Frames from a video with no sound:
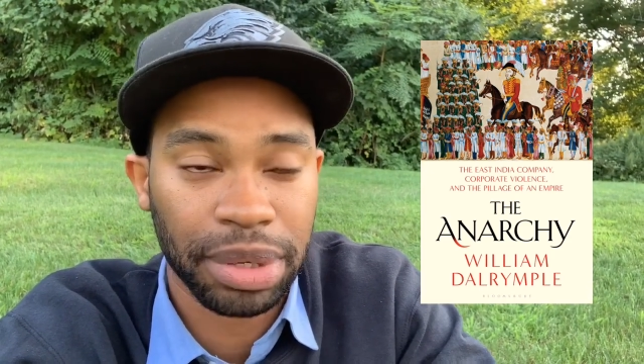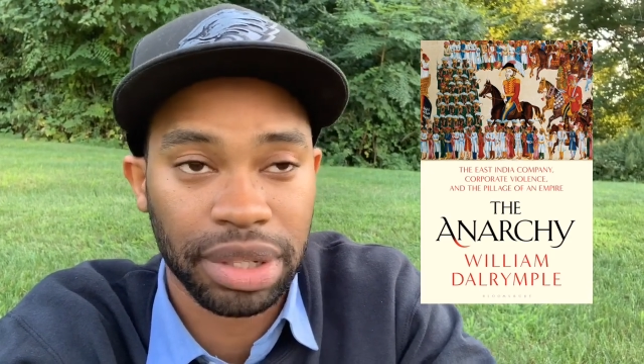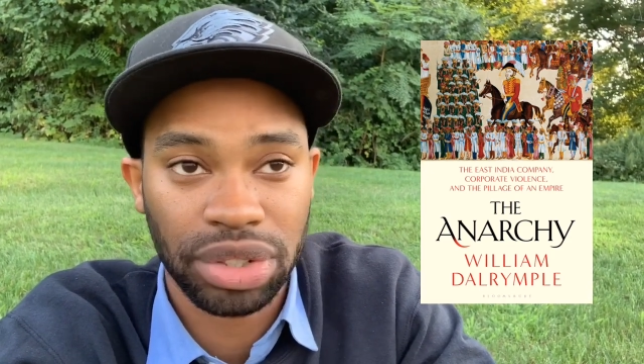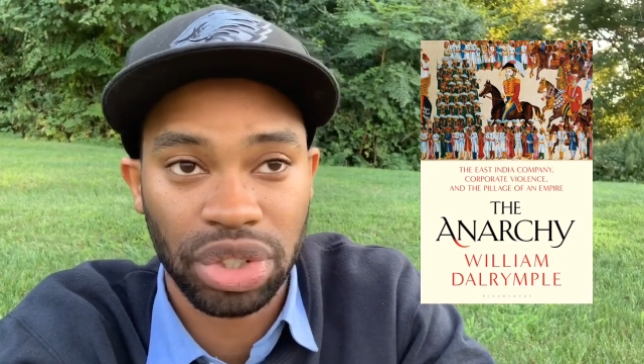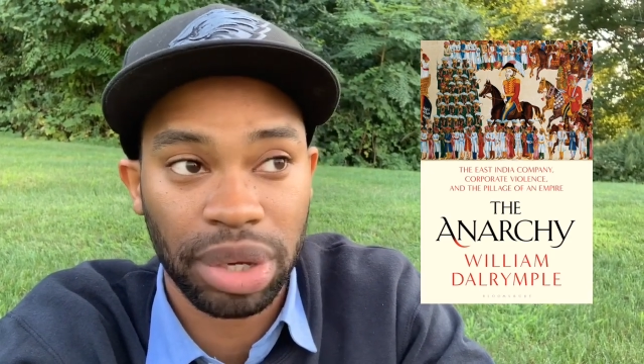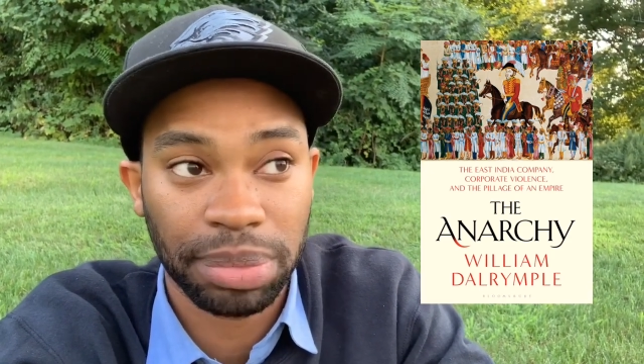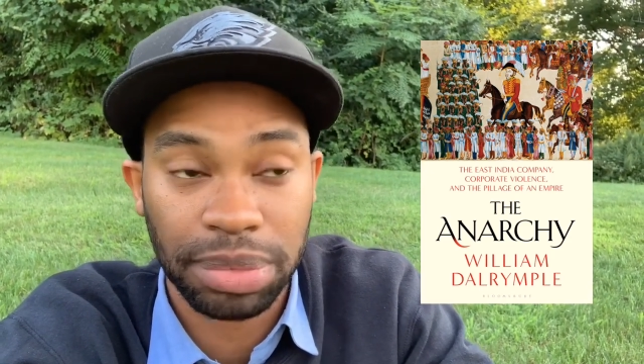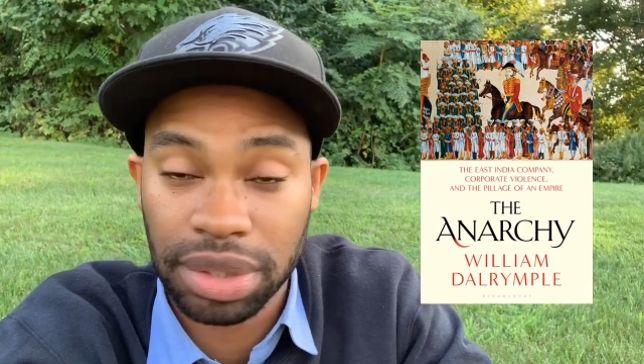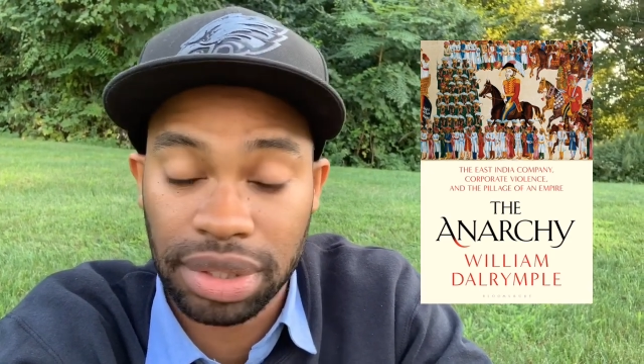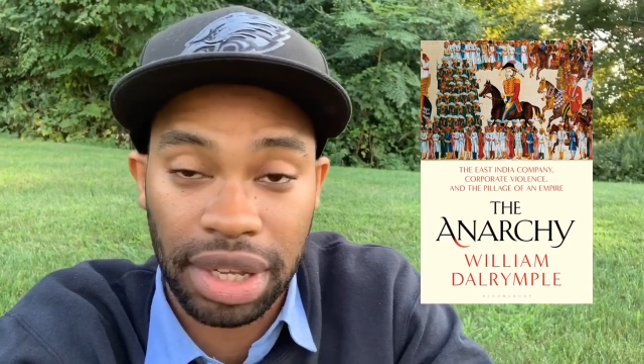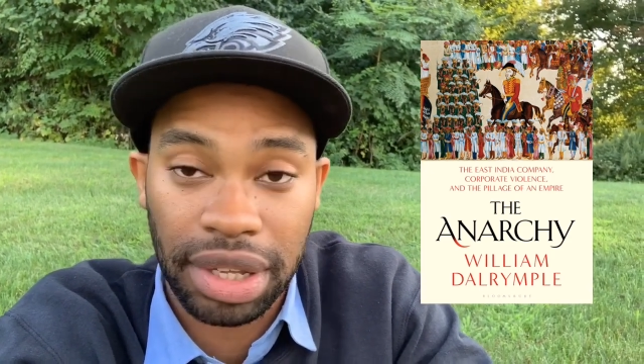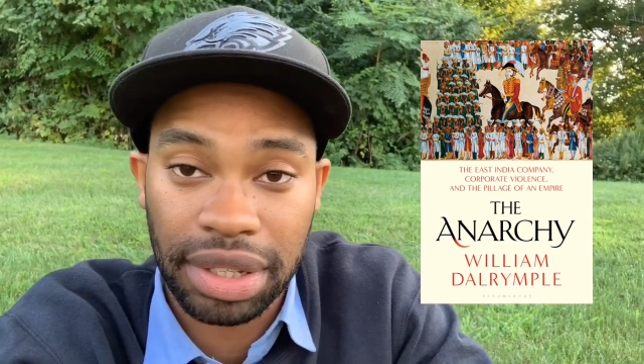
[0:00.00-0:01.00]
but it
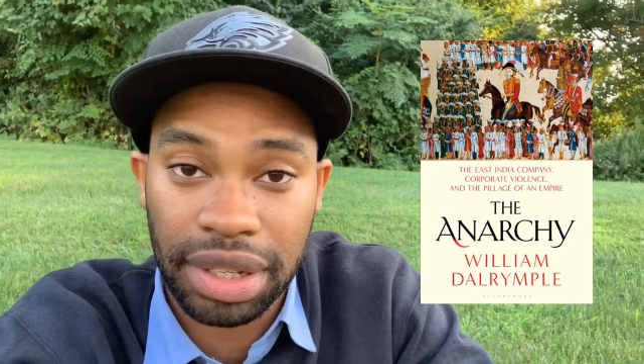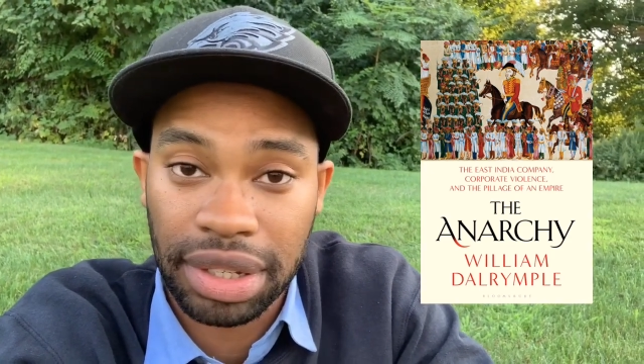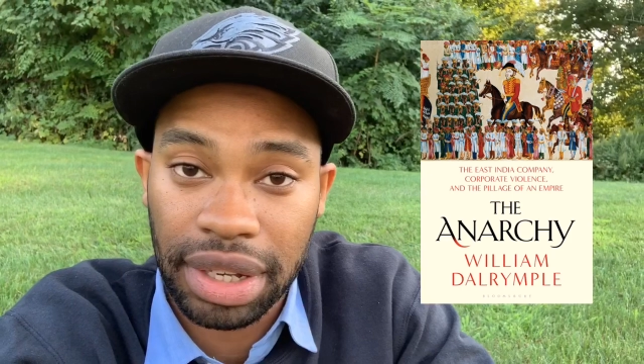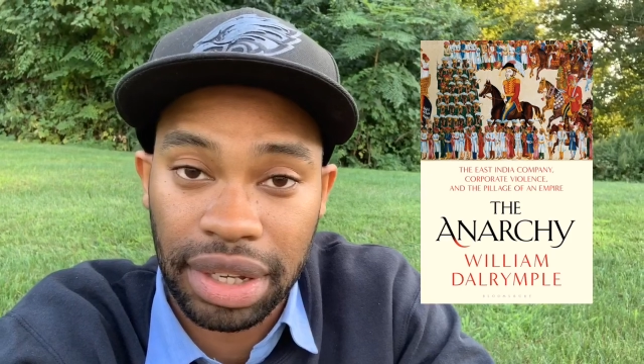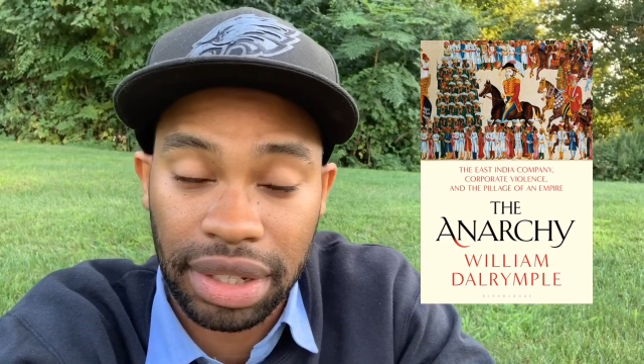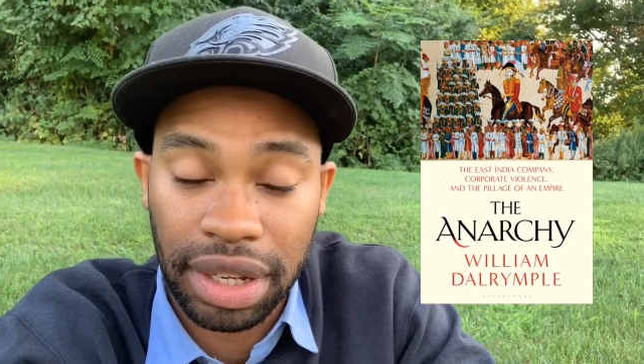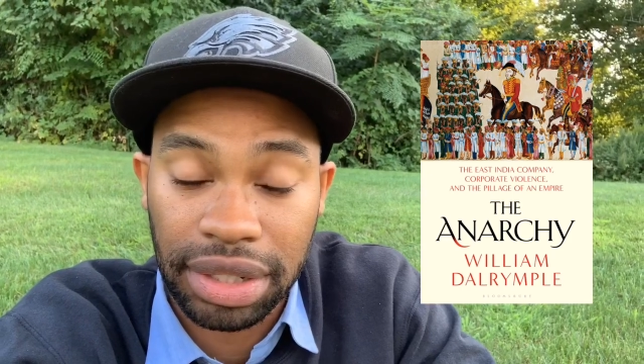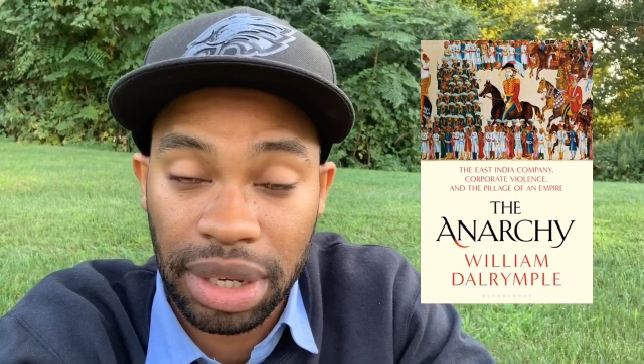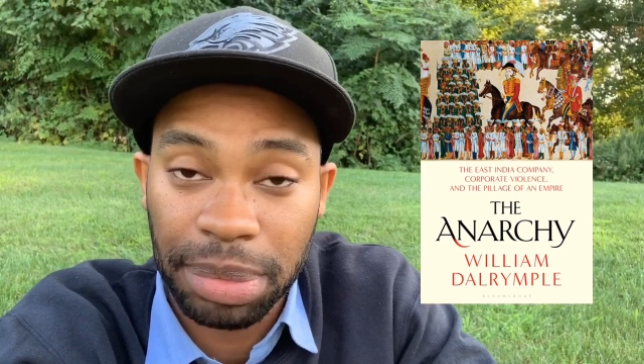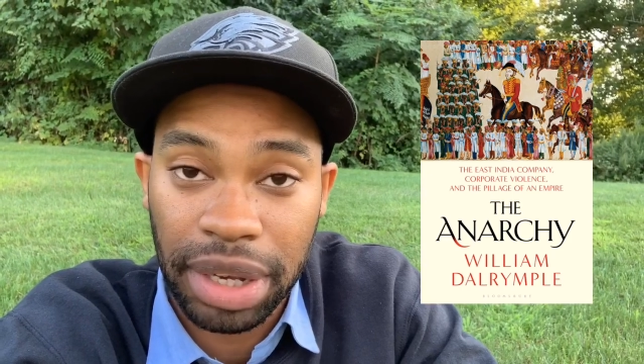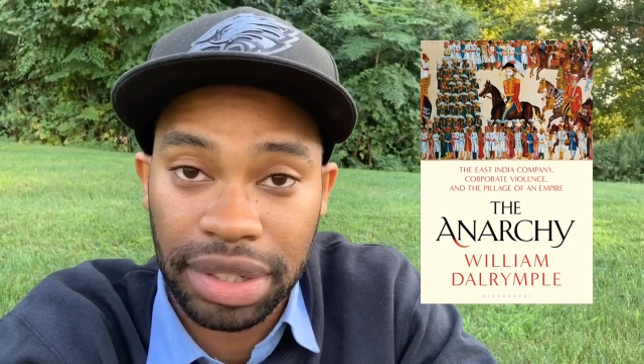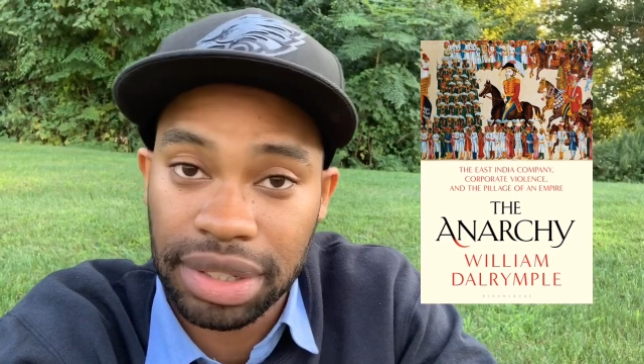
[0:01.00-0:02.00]
shaped the Indian
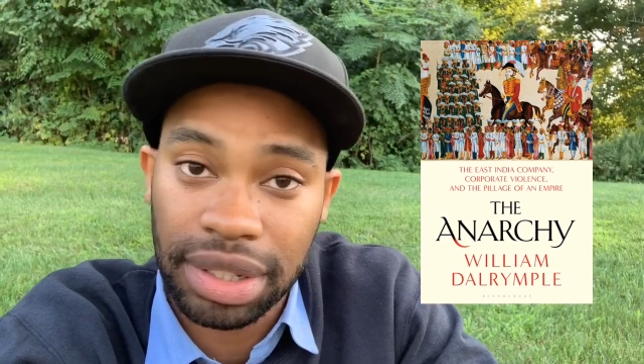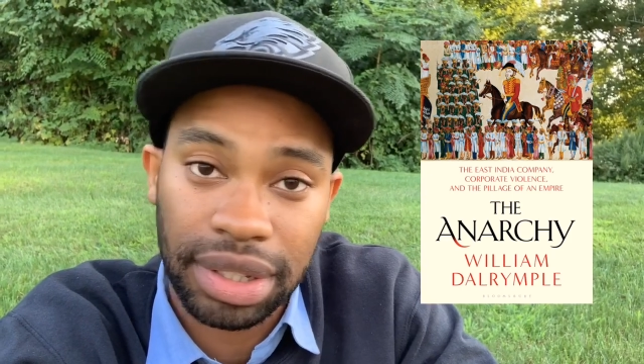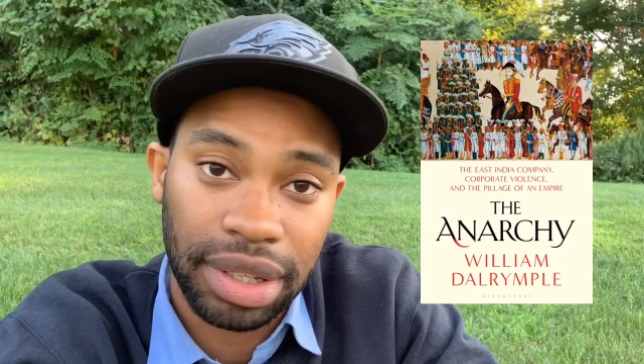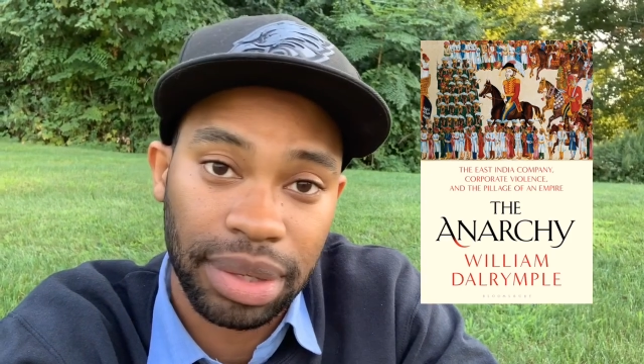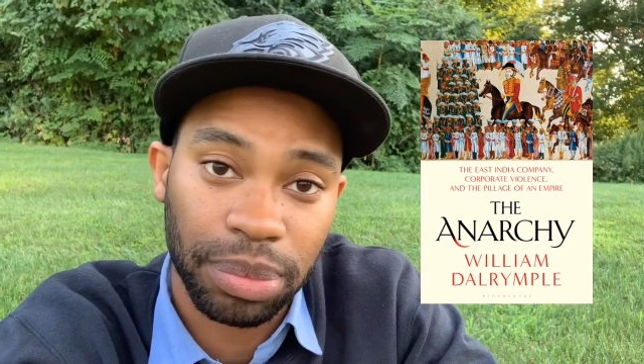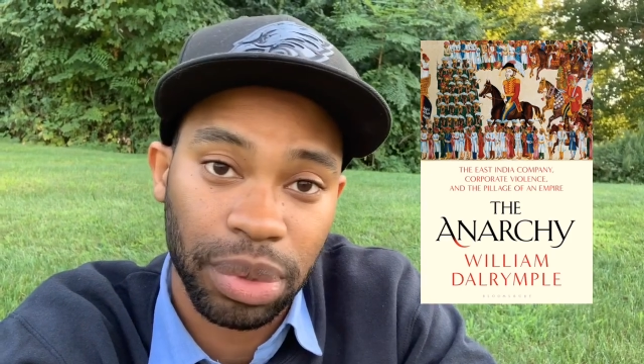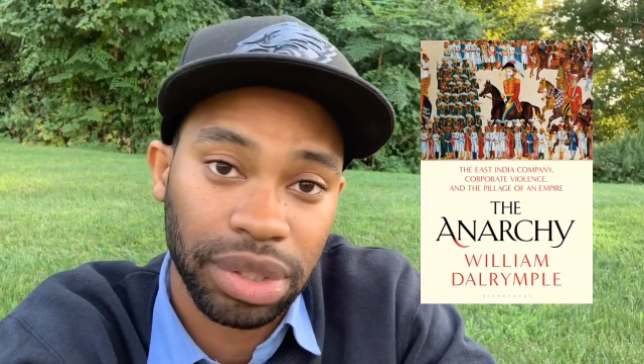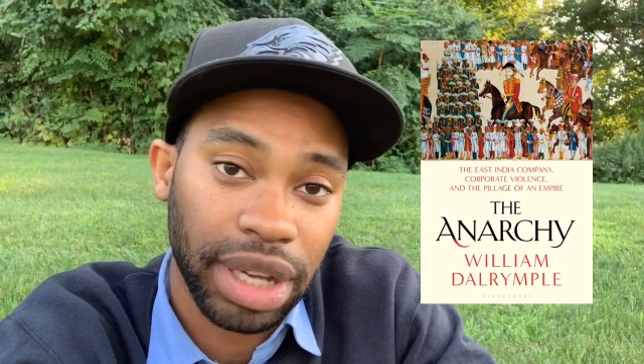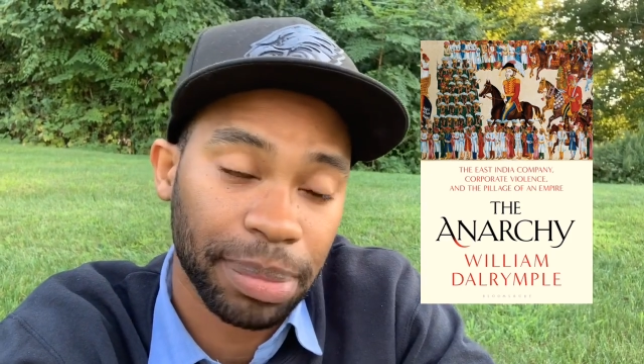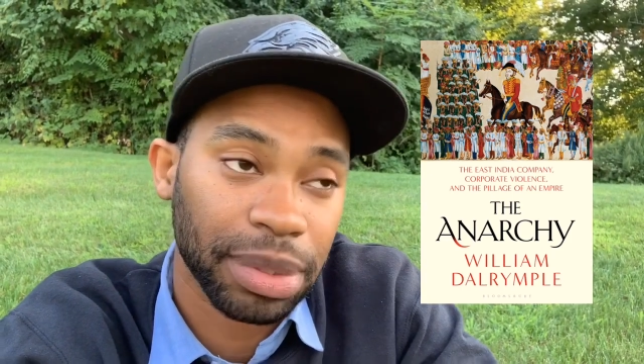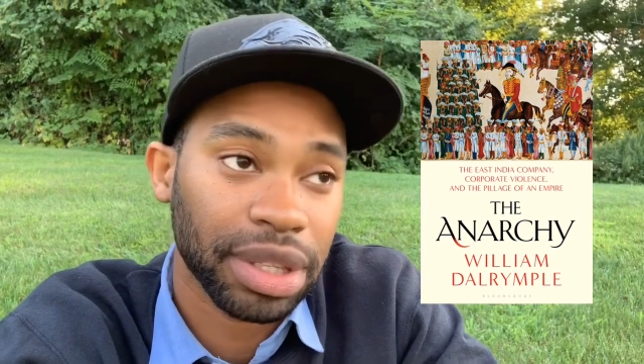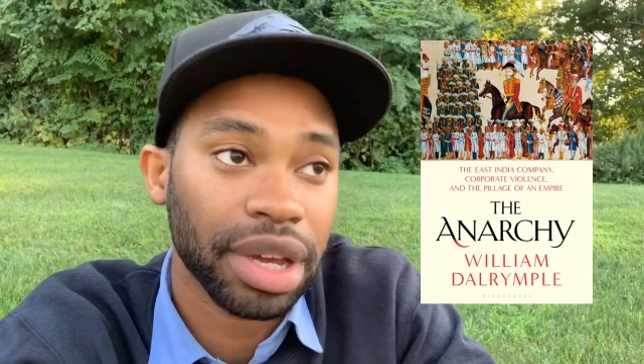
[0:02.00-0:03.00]
subcontinent and what's
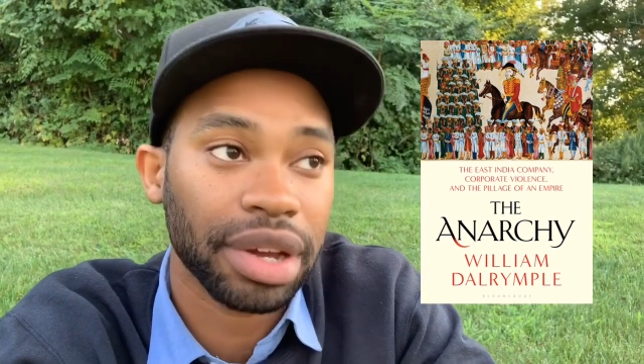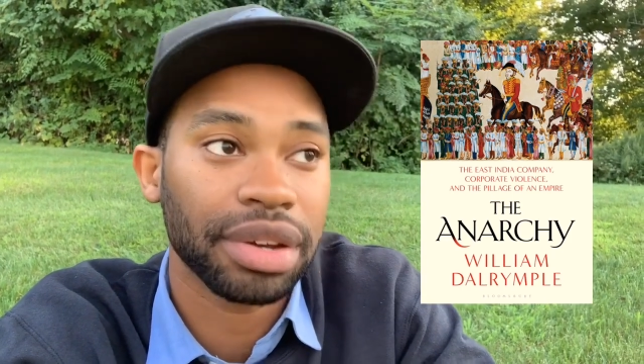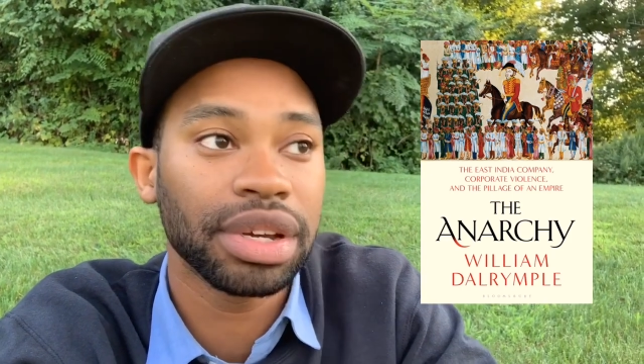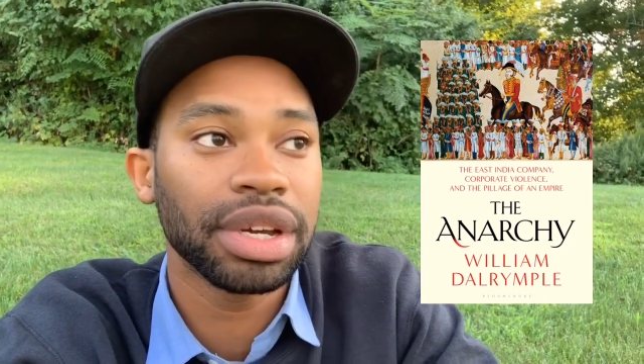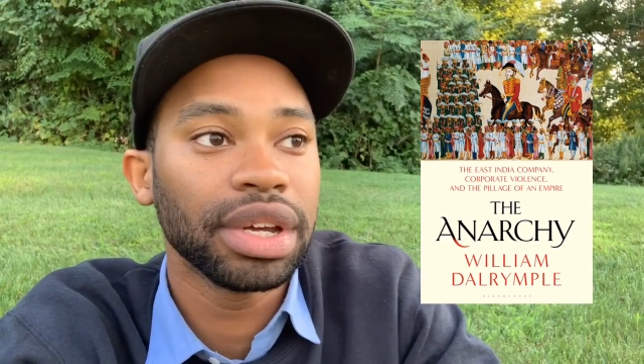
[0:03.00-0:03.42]
happened there.